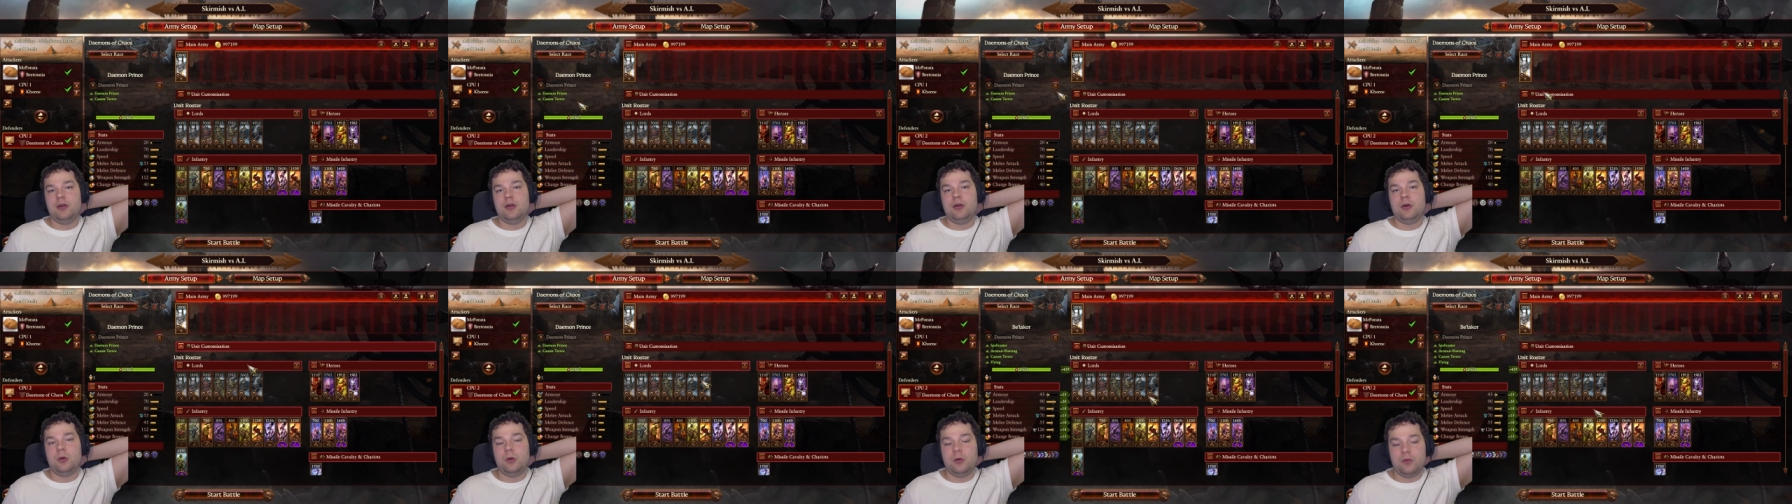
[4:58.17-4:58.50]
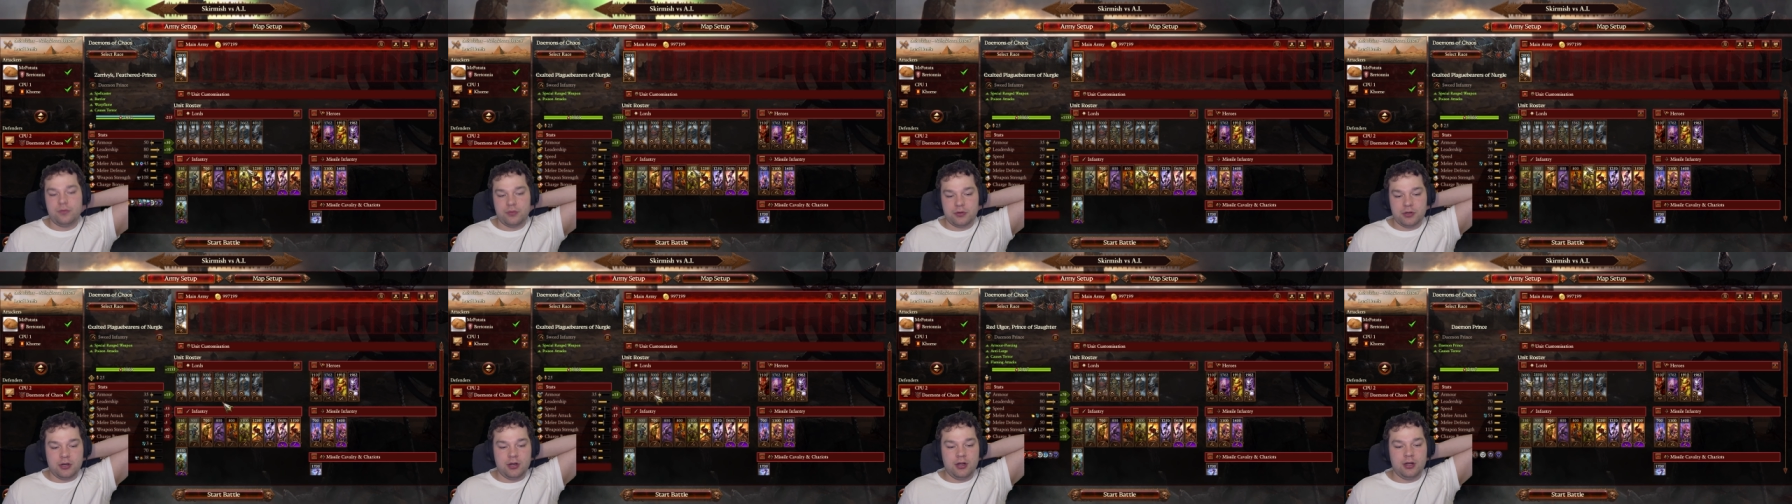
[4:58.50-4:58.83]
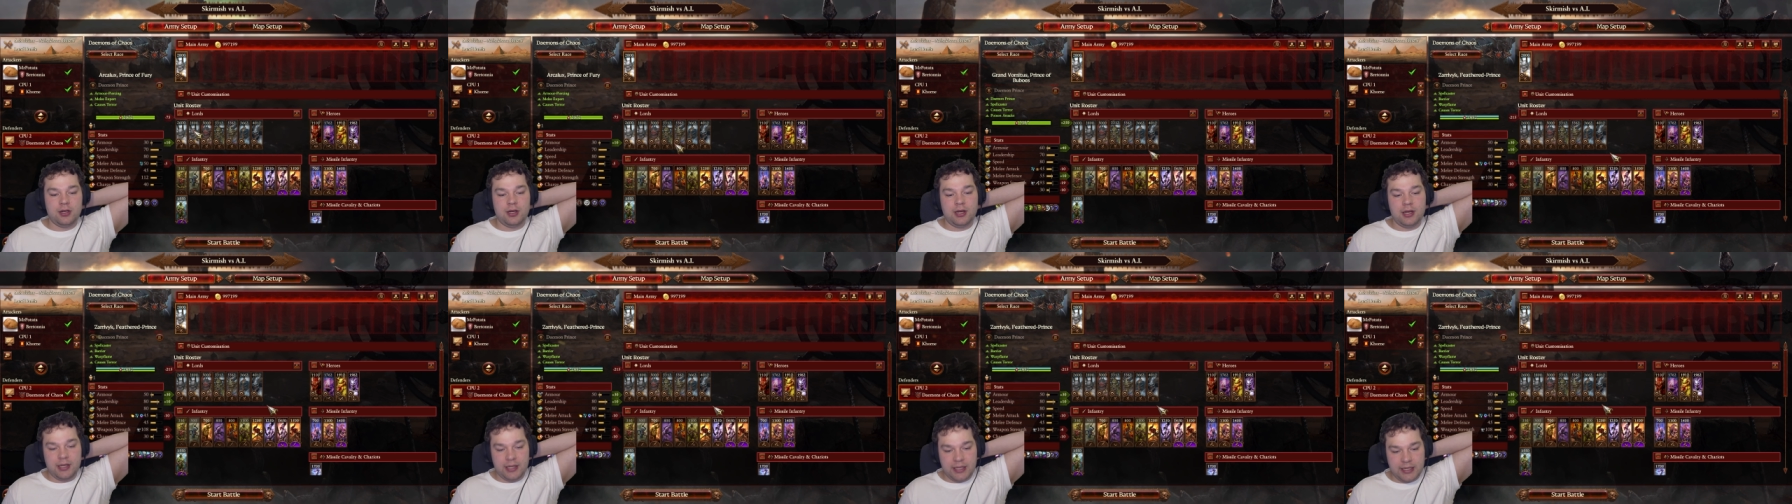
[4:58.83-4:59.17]

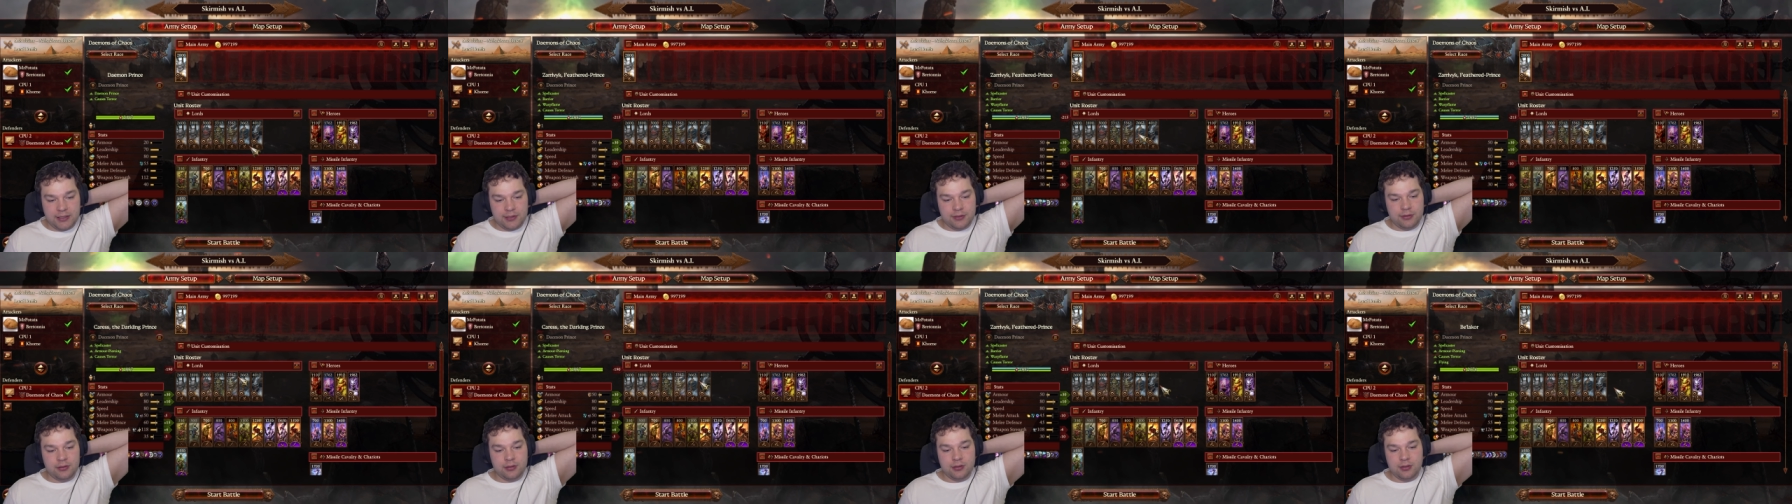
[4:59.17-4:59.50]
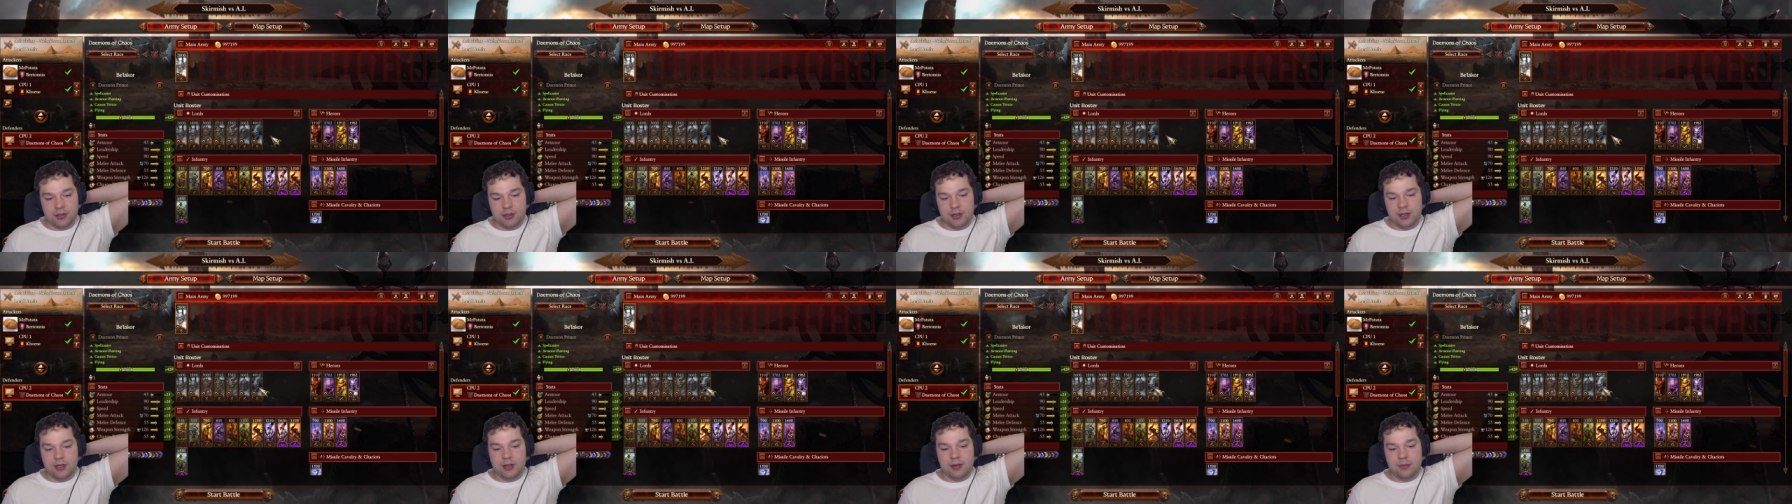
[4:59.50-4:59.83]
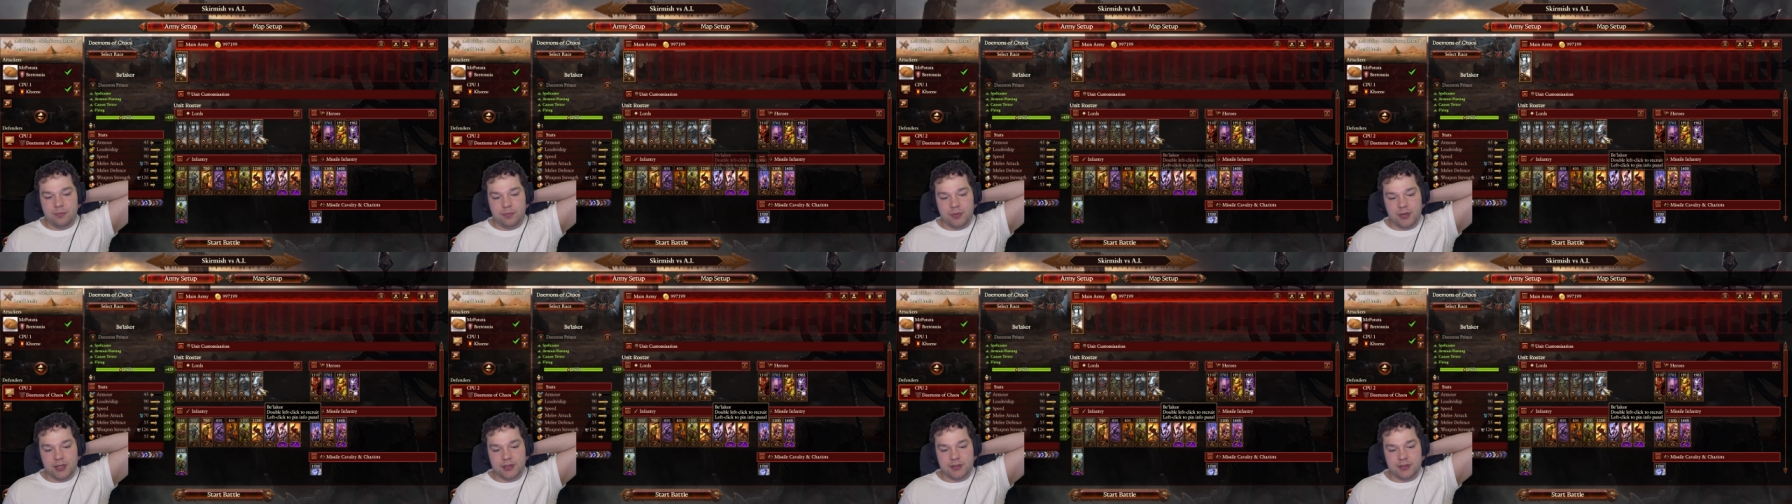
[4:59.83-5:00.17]
overall later,
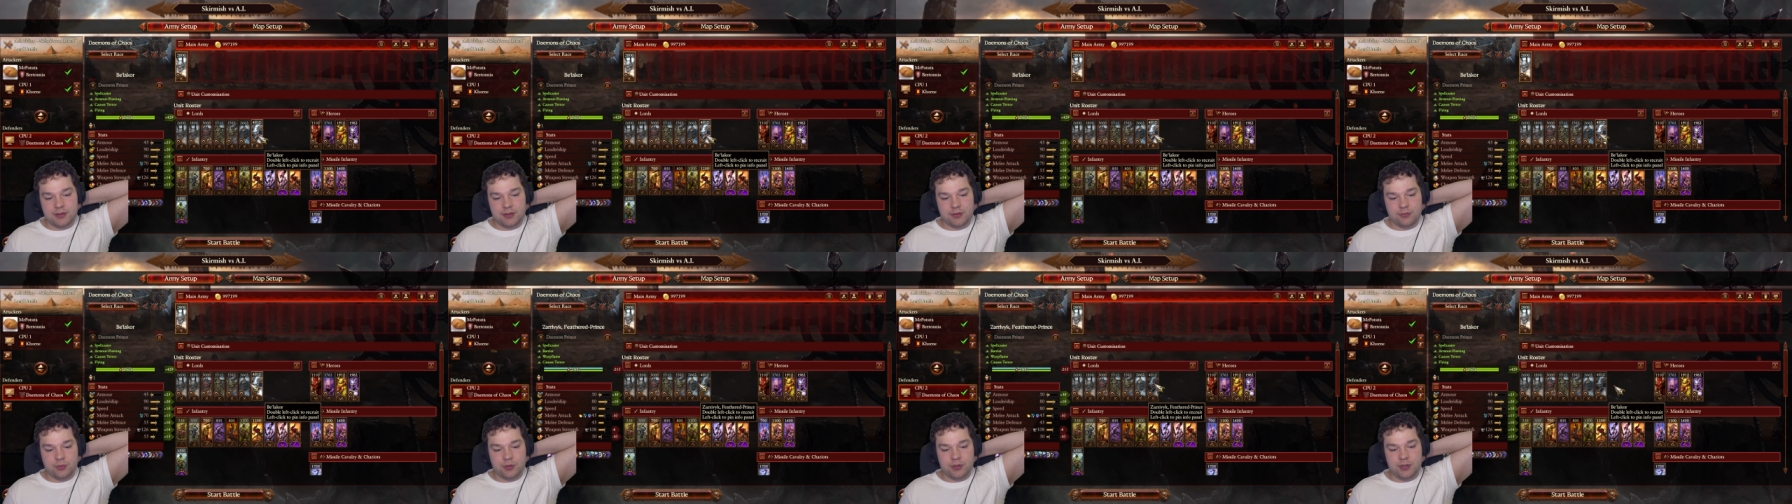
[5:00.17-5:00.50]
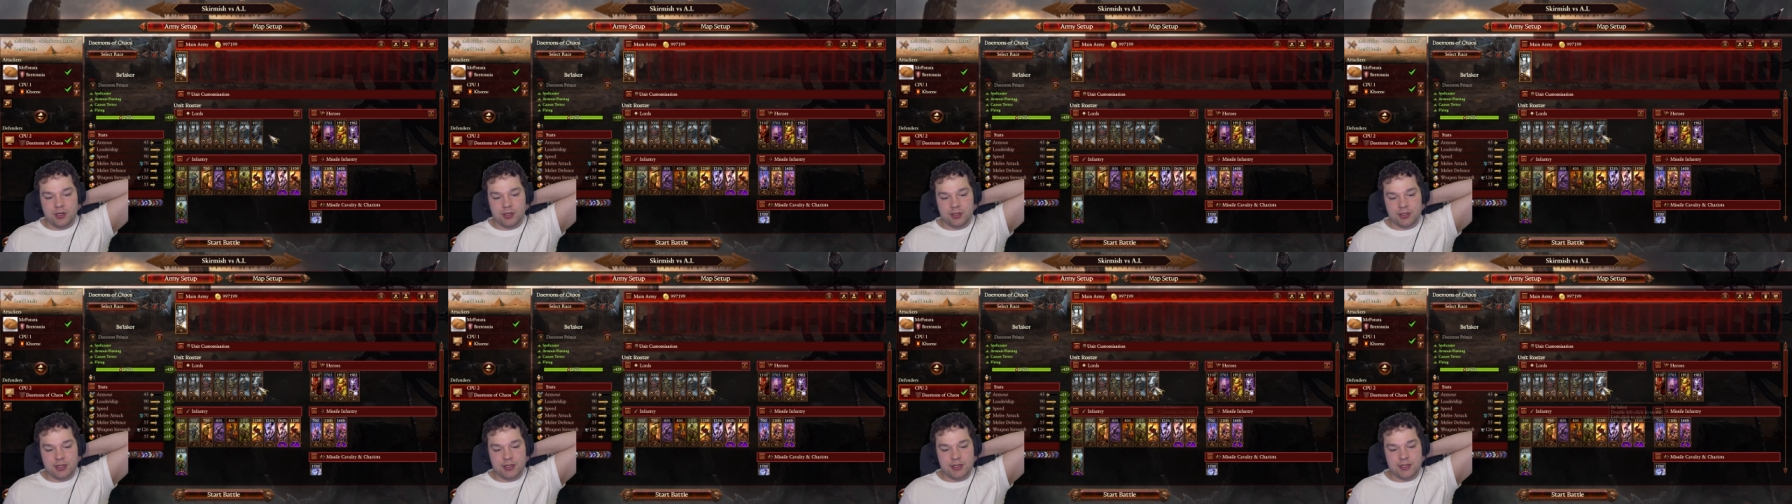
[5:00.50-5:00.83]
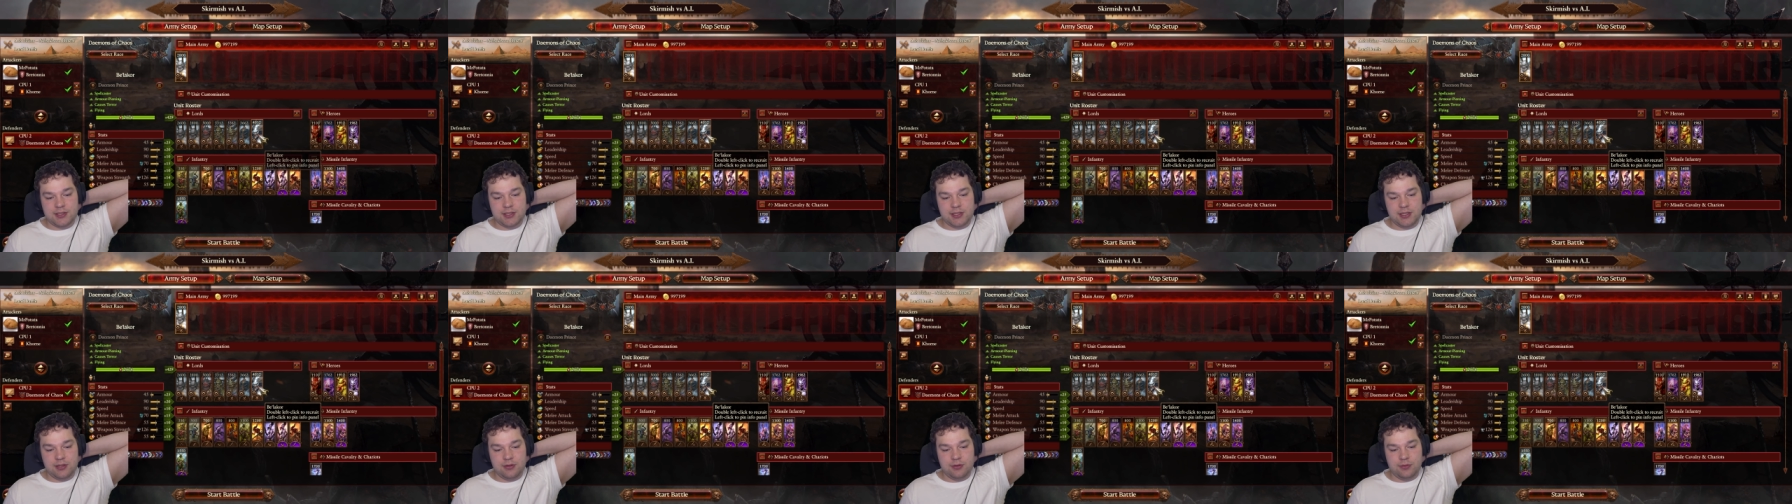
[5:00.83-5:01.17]
But we're not going to
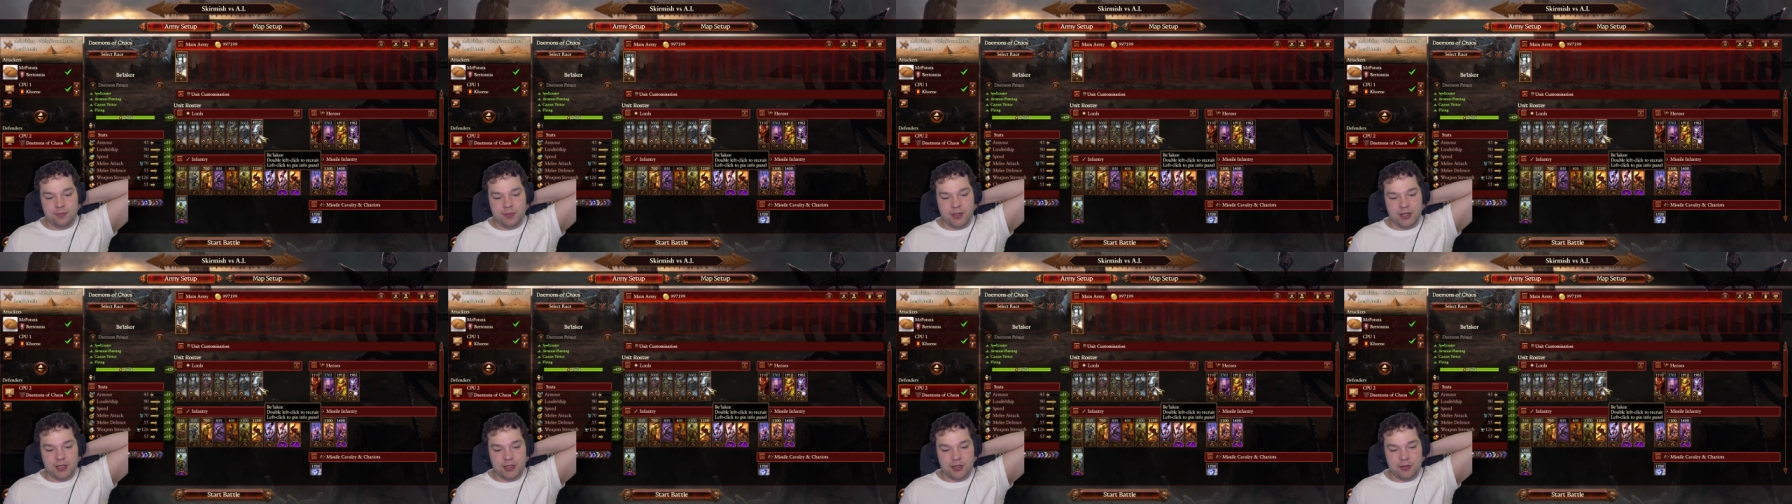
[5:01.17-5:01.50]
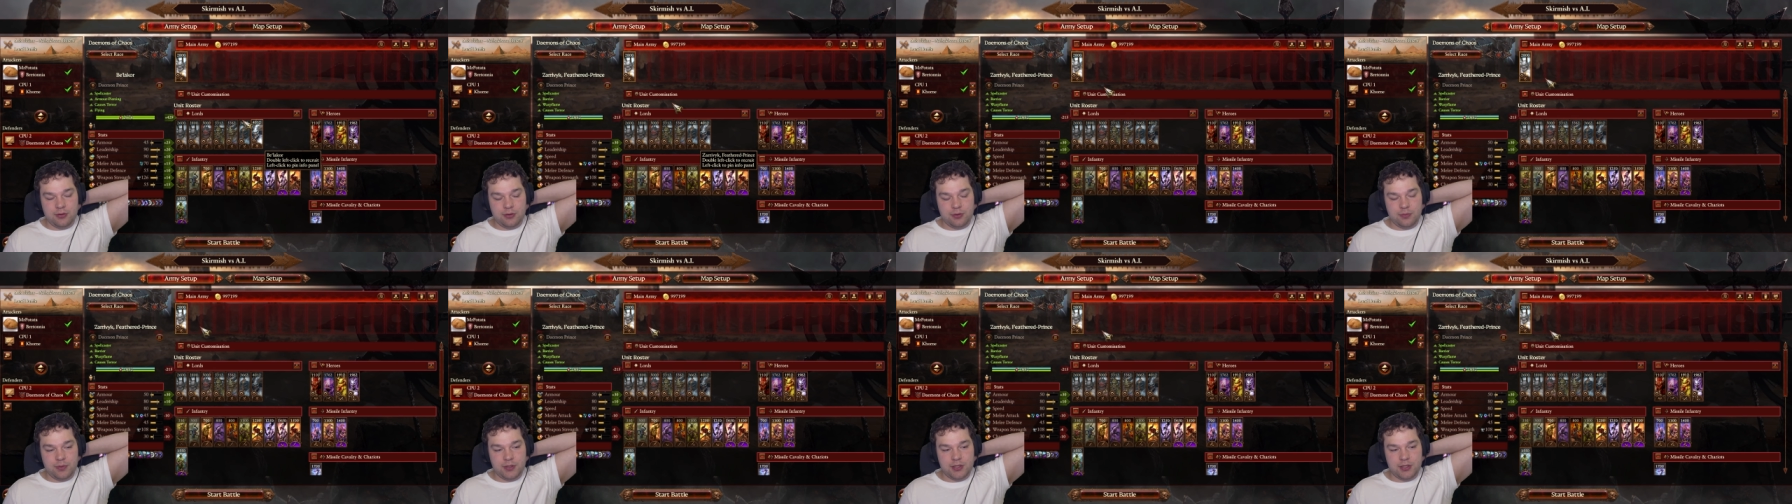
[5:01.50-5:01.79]
see who Be'lakor,